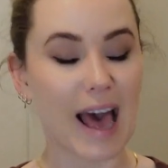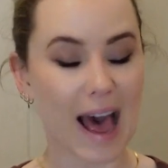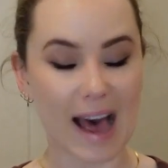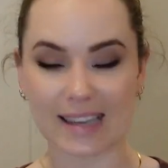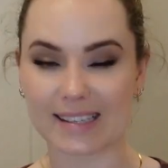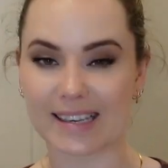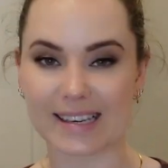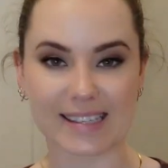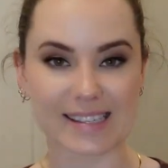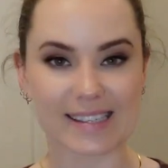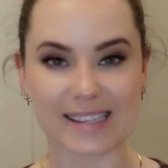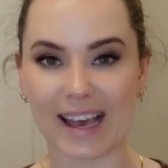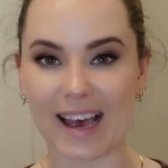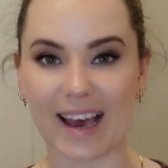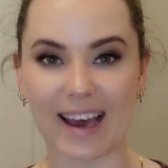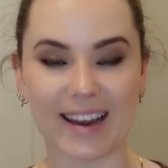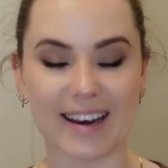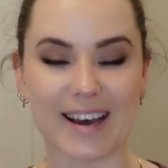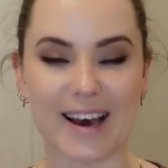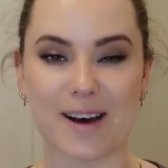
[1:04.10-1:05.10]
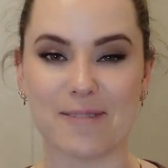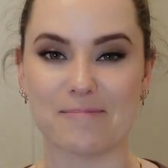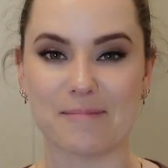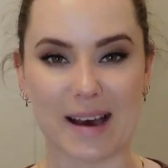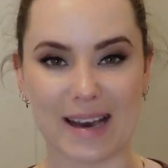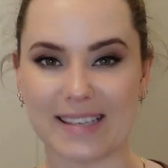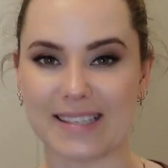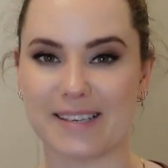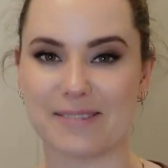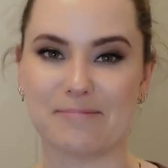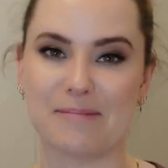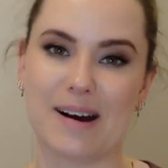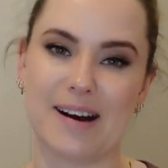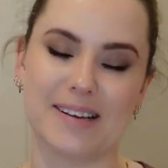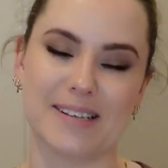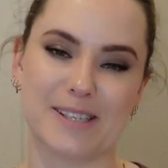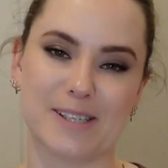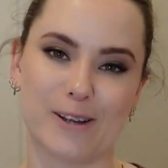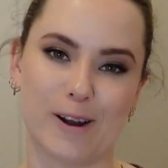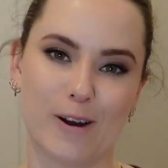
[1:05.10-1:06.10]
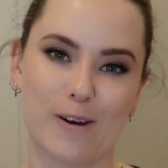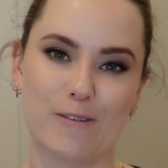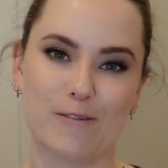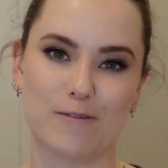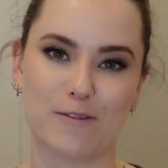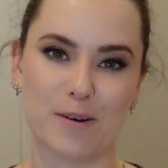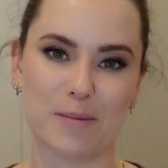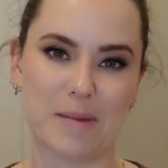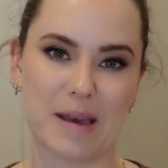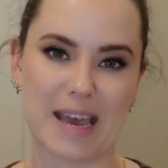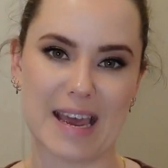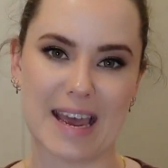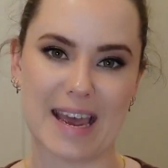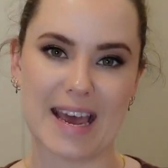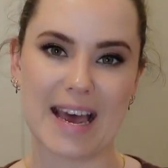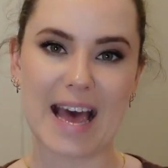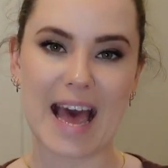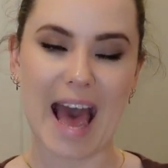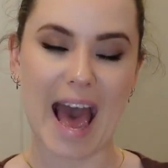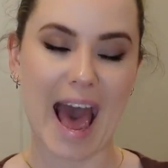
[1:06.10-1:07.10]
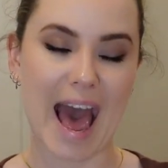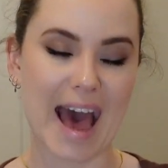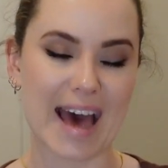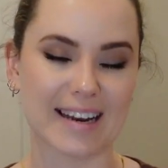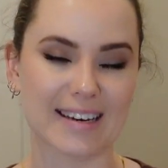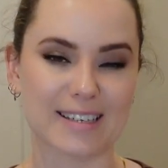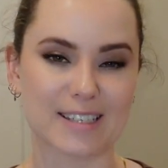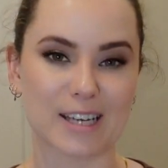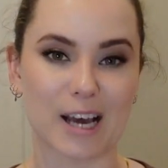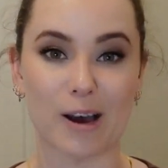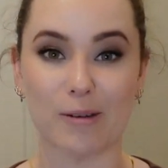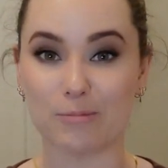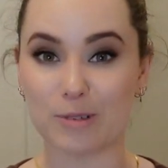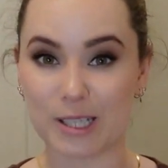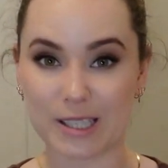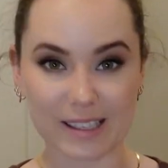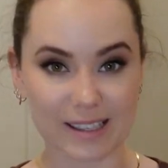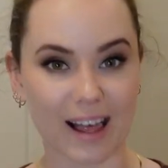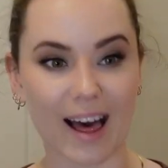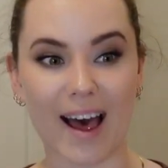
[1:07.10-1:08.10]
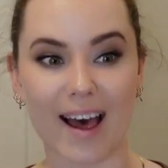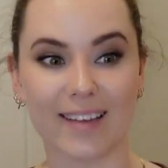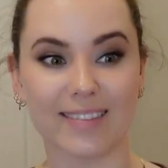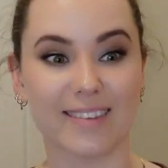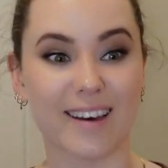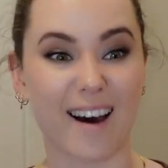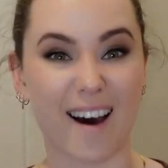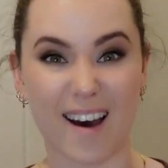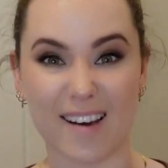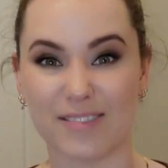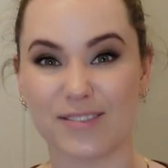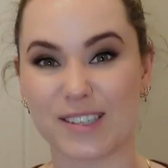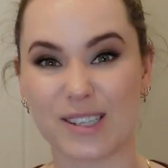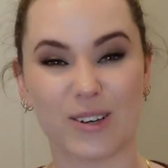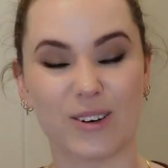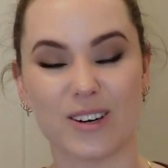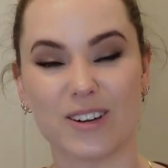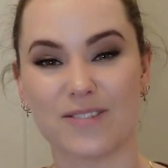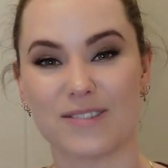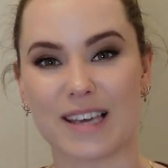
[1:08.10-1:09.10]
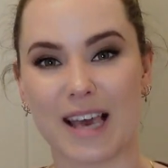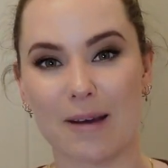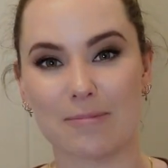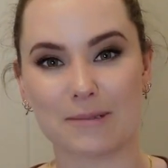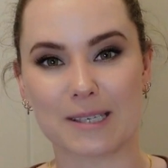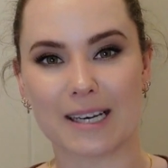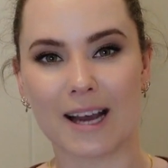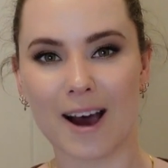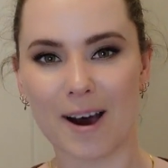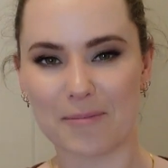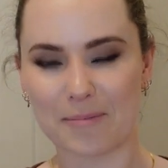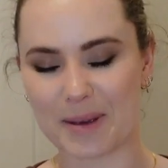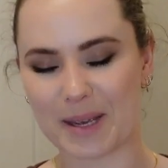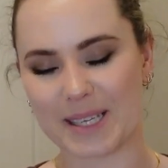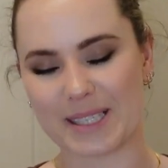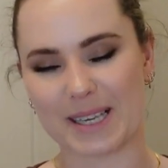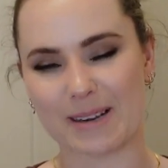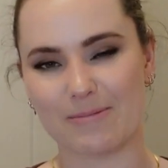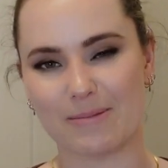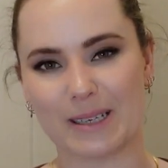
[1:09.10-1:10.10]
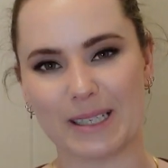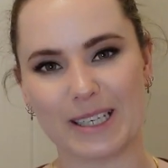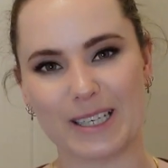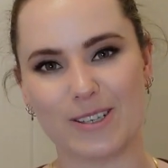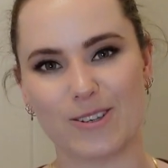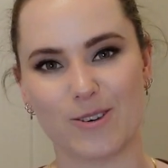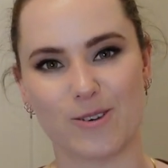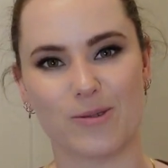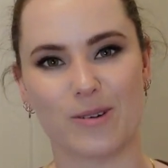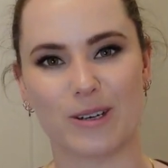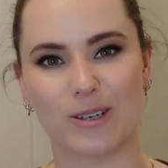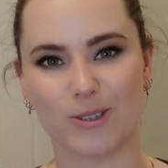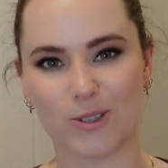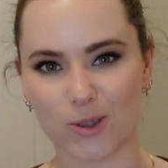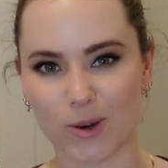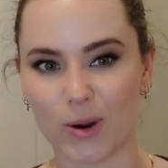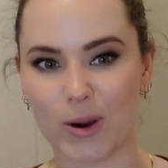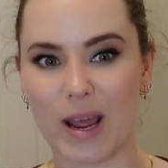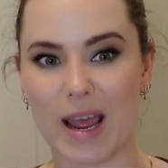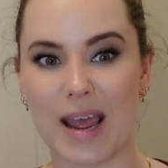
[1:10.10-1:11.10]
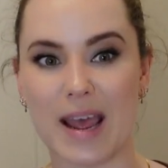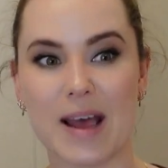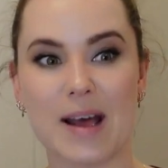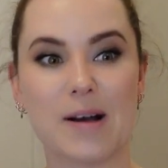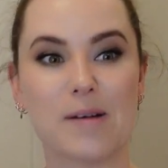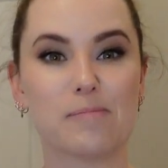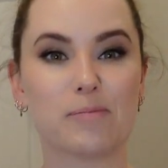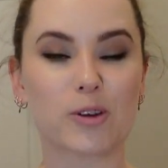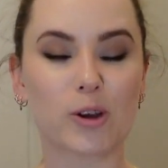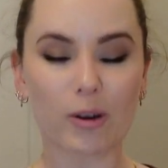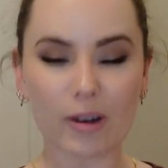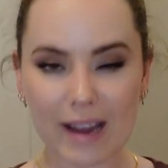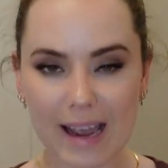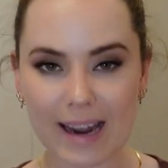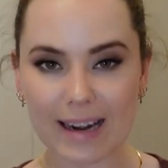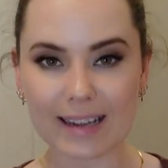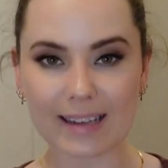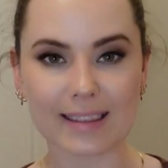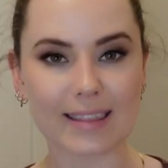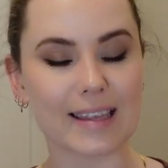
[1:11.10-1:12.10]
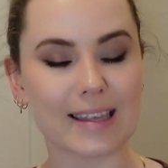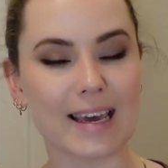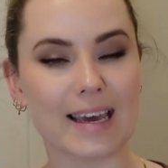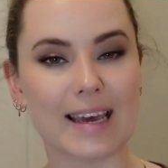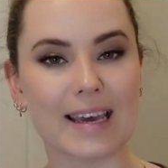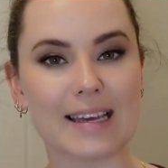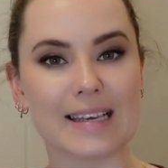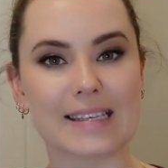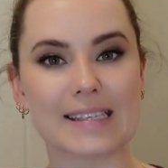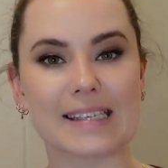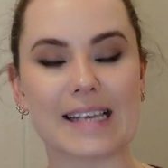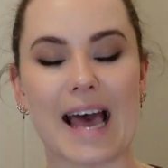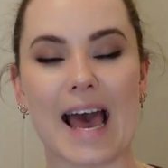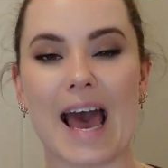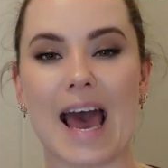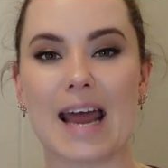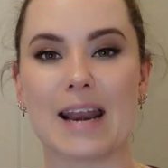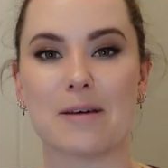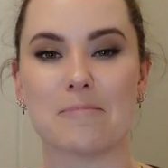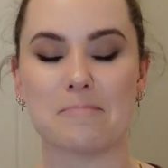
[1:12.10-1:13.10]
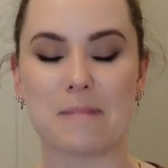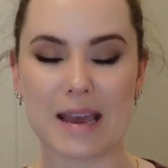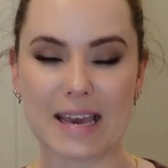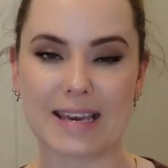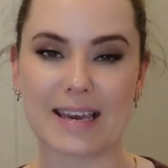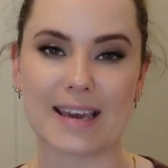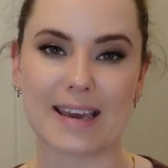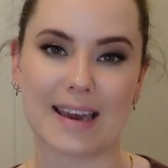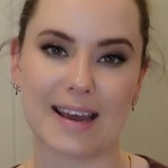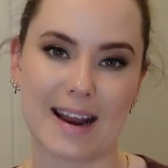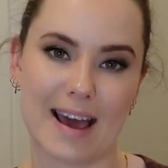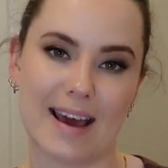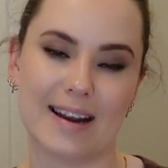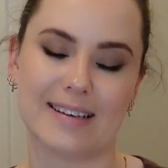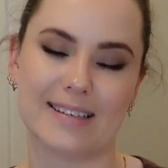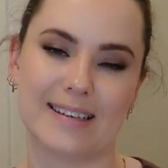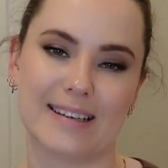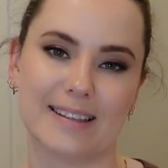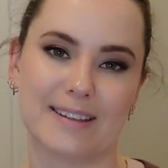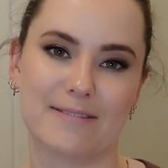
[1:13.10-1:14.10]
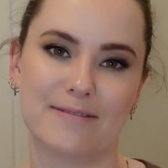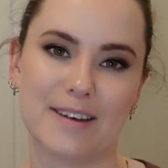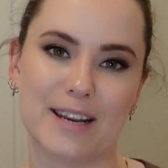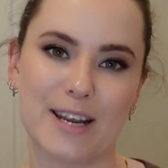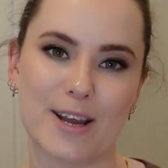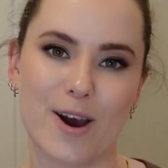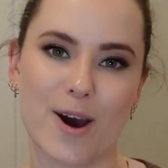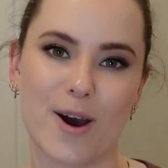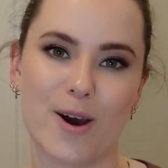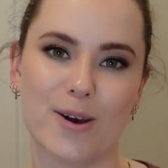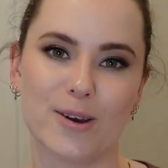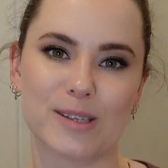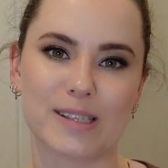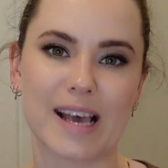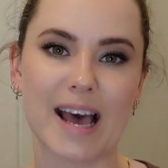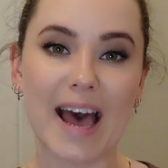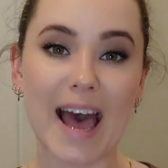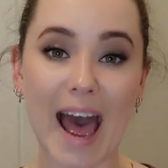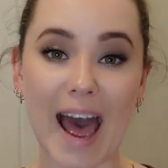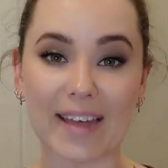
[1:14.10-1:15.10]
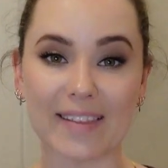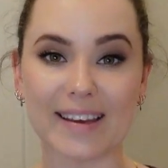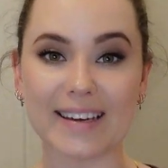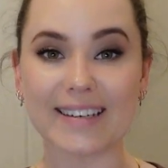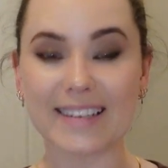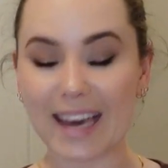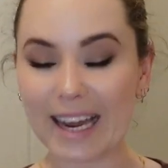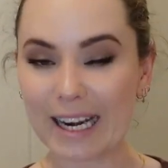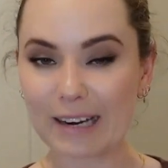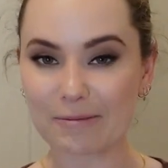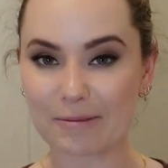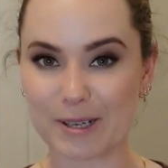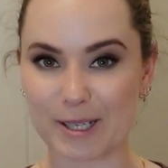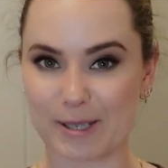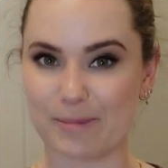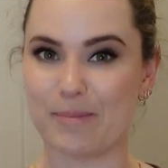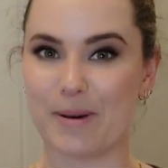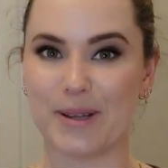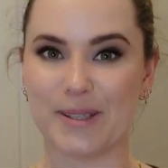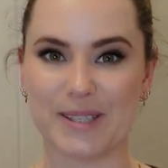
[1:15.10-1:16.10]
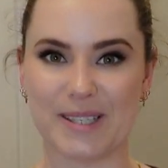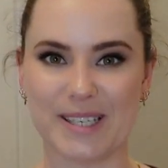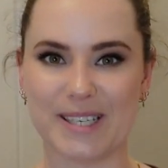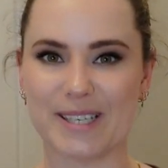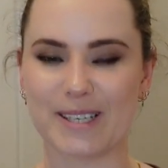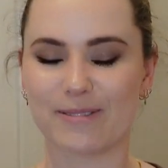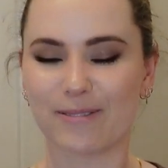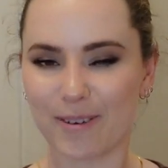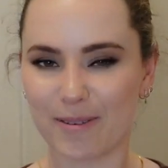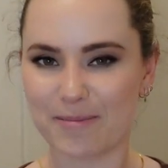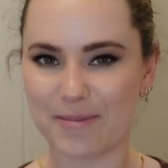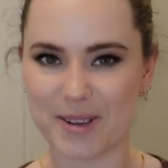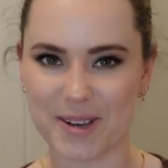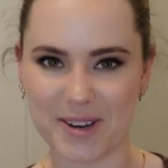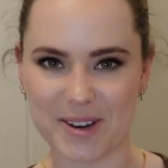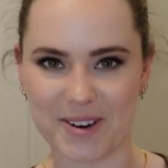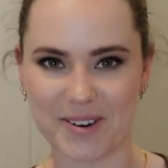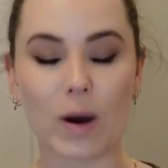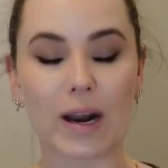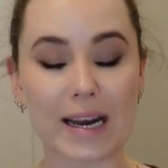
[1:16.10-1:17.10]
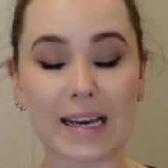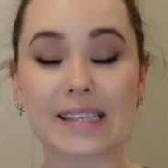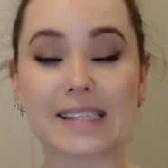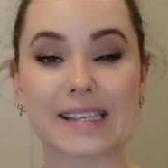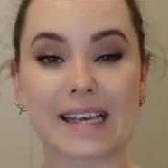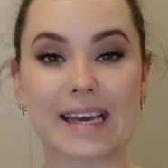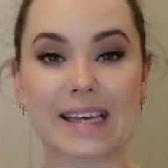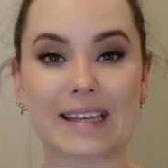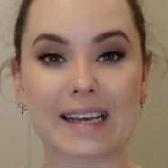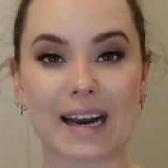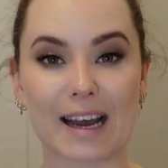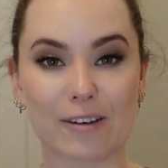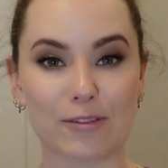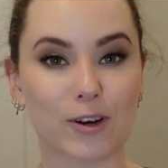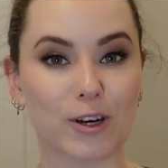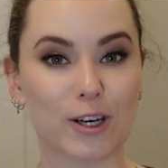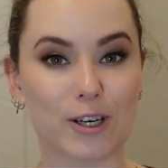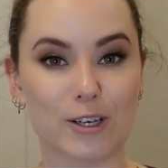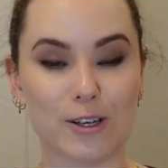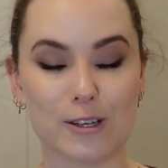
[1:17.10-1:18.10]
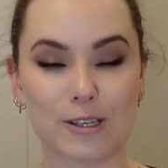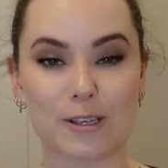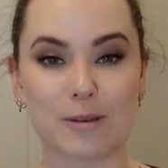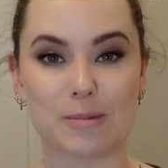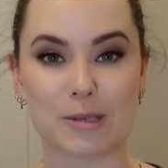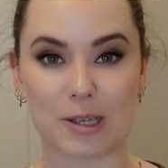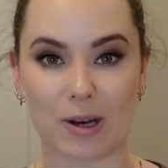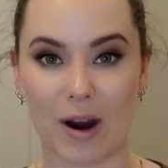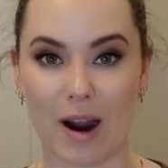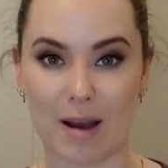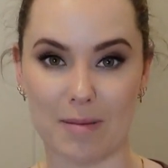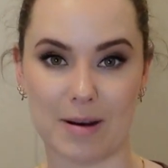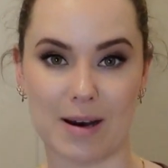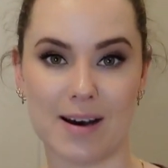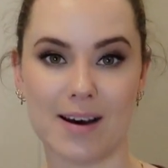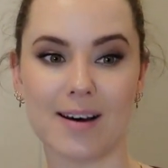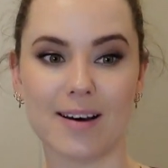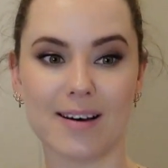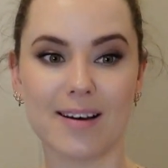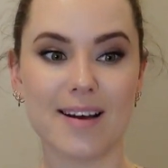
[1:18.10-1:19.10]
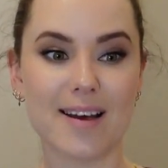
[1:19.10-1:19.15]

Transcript: as I said, a massive milestone for me. And I'm just glad that I've sort of kept it up because I really do enjoy creating things and making and editing the videos and then getting responses from you. When I see that I've got a new subscriber,